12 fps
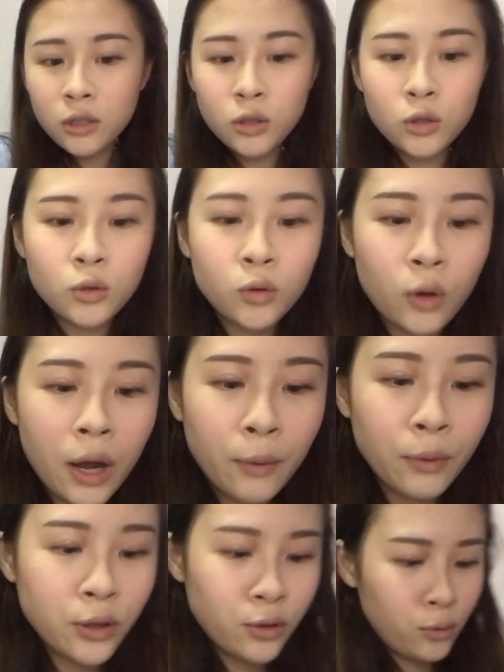So I
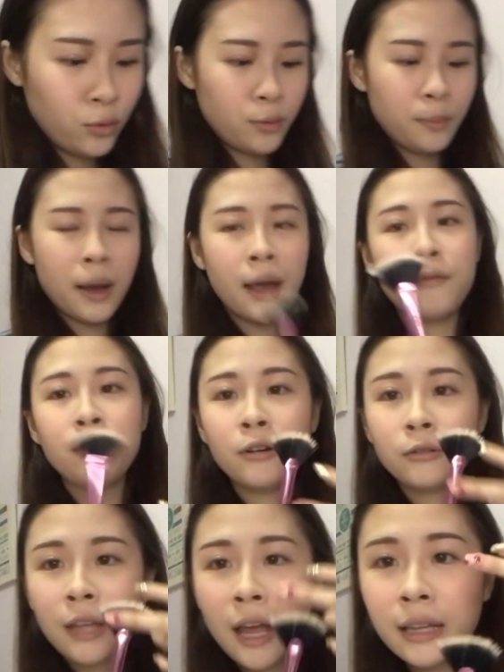will use my
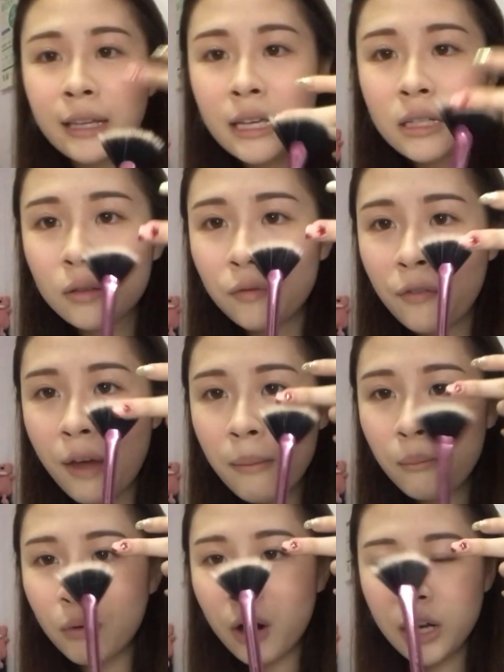Real Techniques
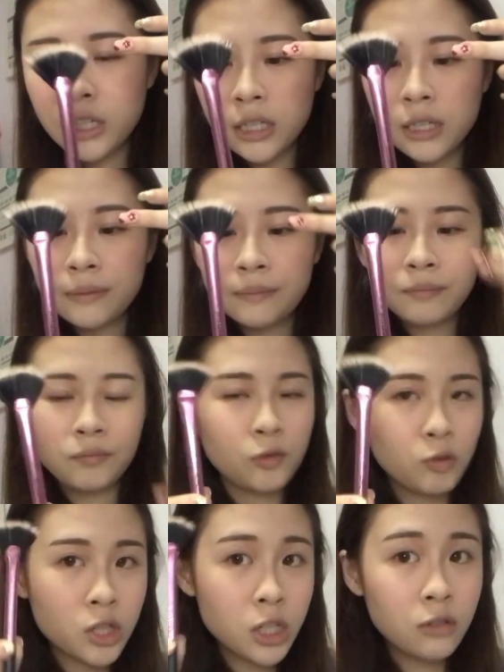fan brush,
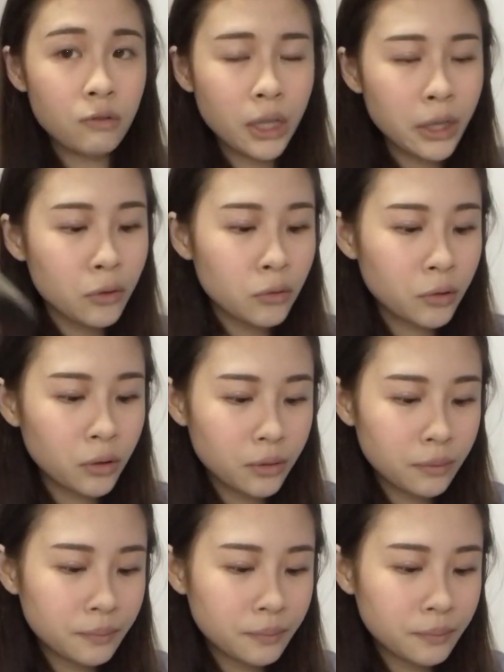which is really good.